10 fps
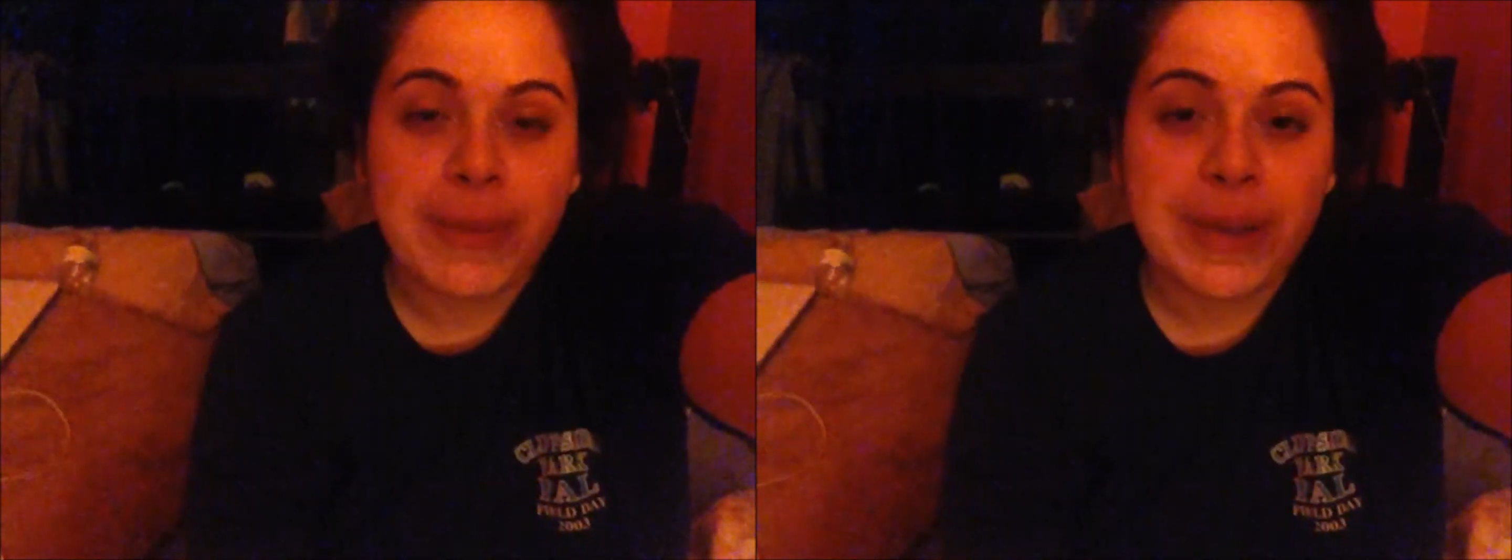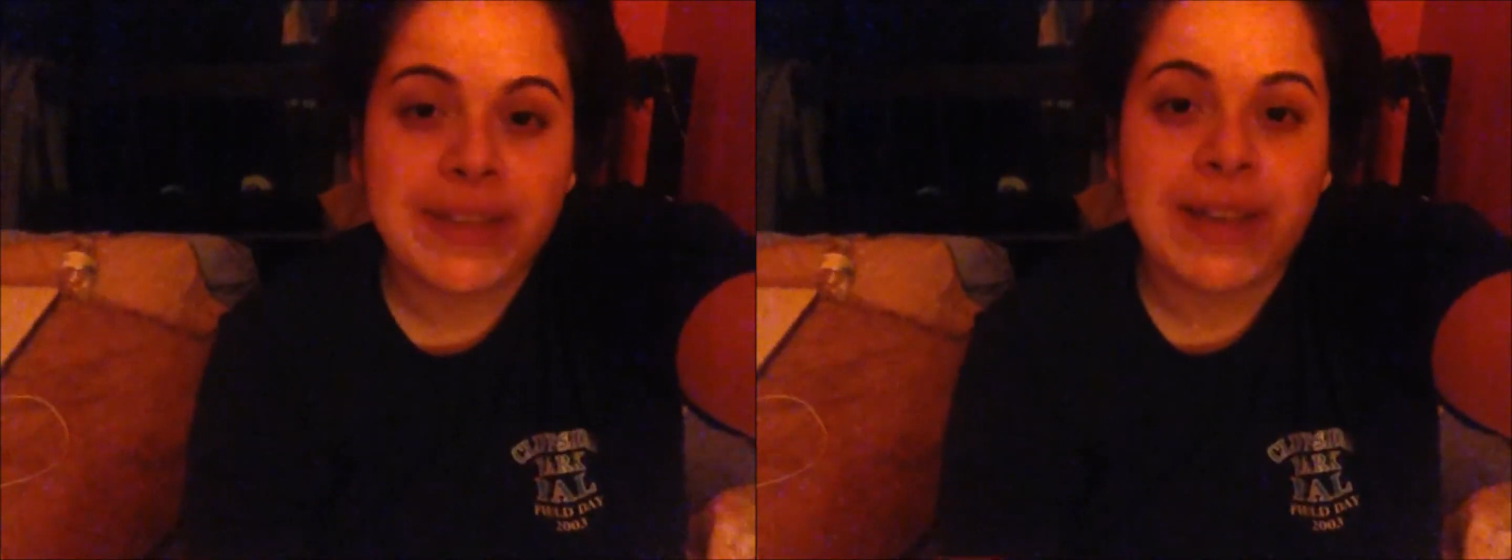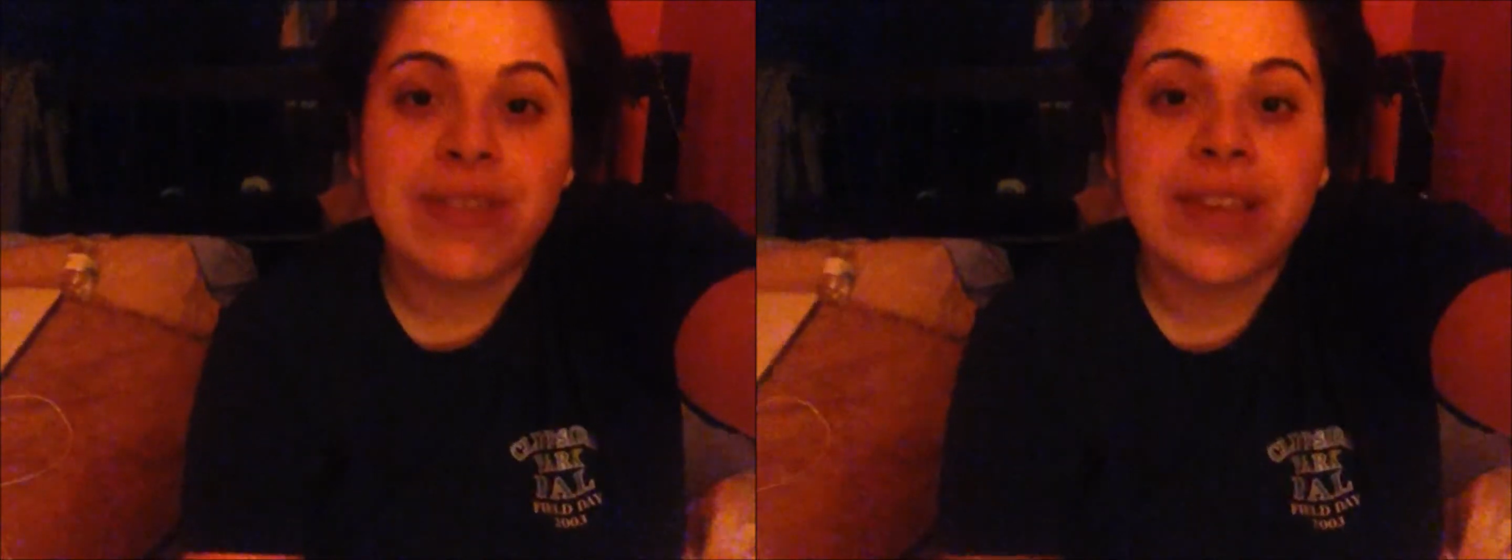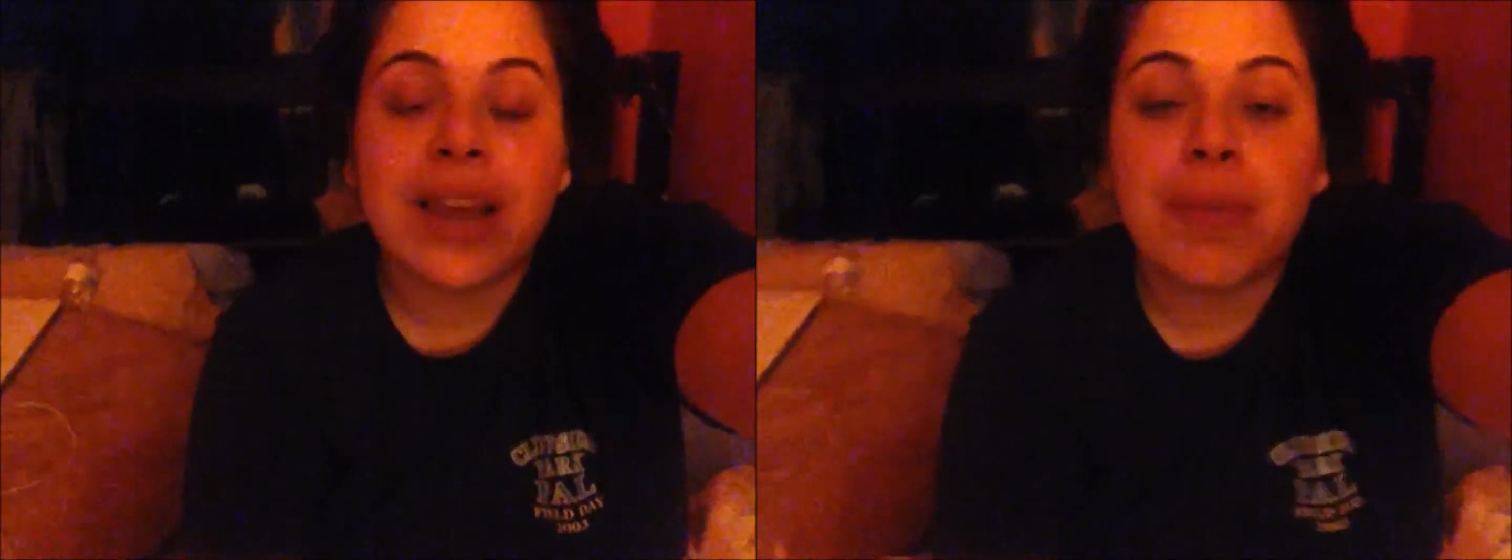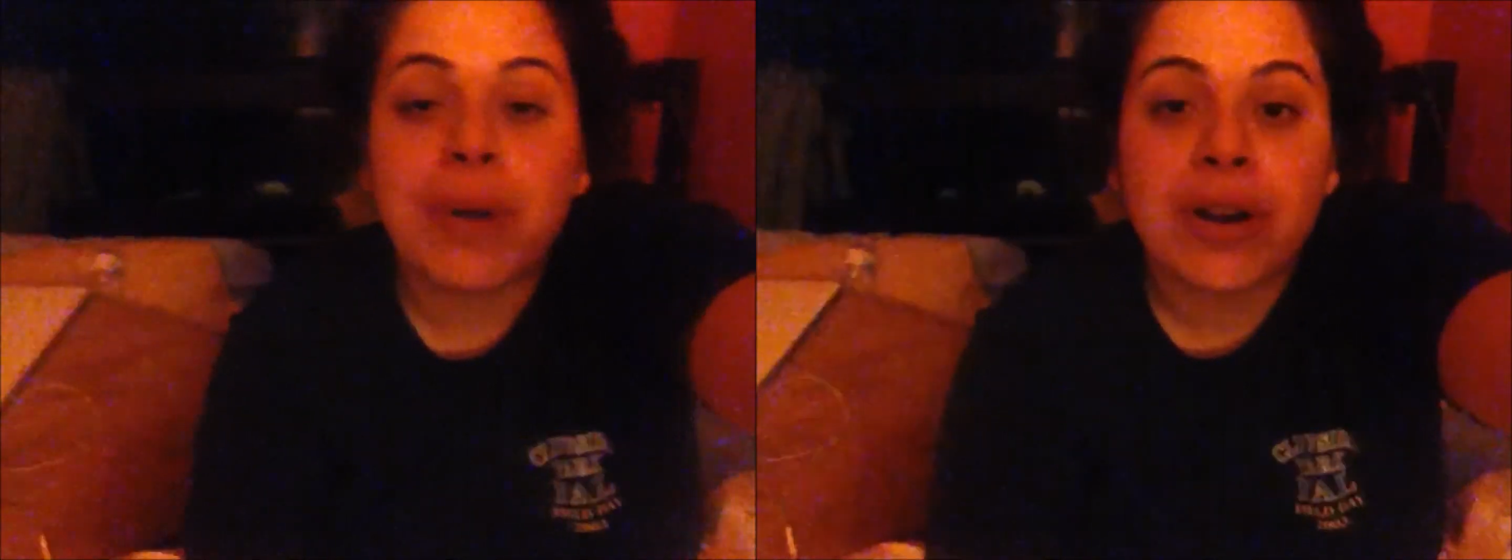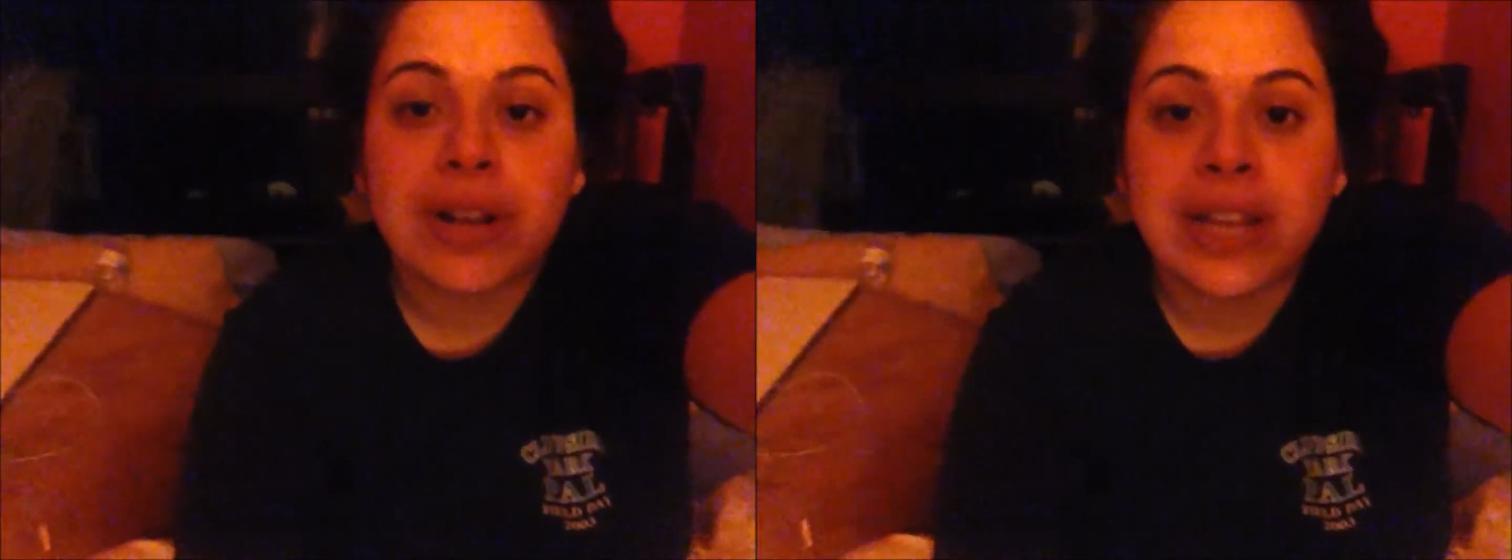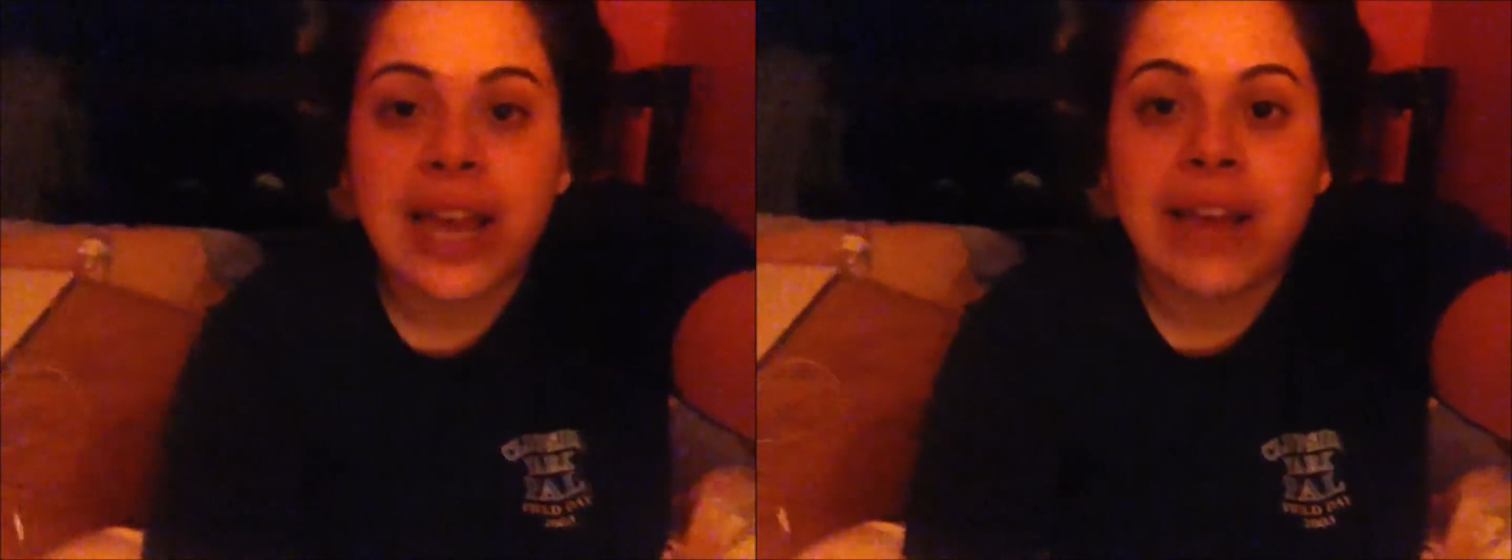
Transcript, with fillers: because I have to get up early.